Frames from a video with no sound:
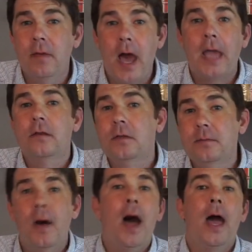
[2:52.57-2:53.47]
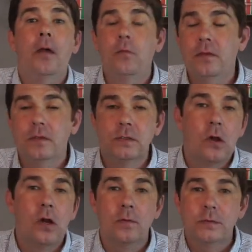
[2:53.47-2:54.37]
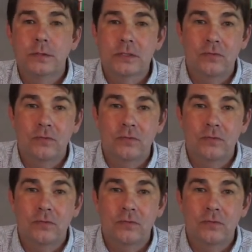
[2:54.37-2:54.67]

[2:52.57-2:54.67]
idly by with his arms